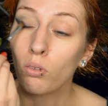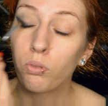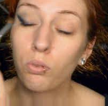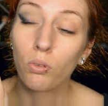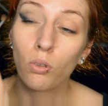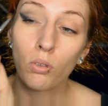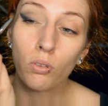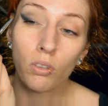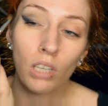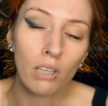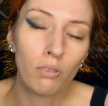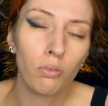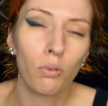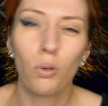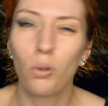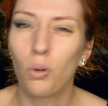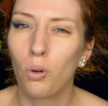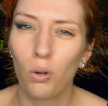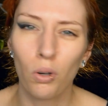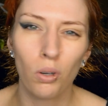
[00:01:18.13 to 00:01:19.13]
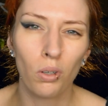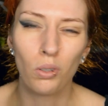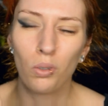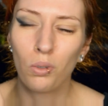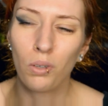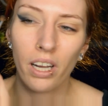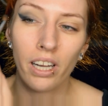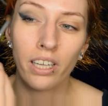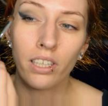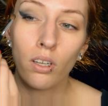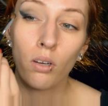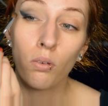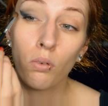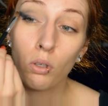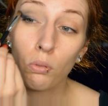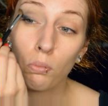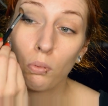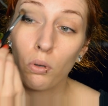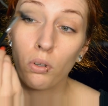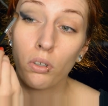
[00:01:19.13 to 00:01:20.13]
for like for a horror look, I don't
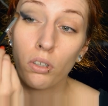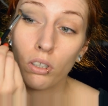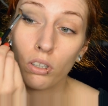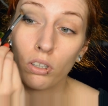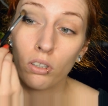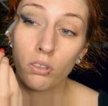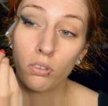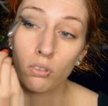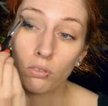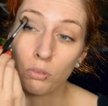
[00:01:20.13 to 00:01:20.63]
want to bother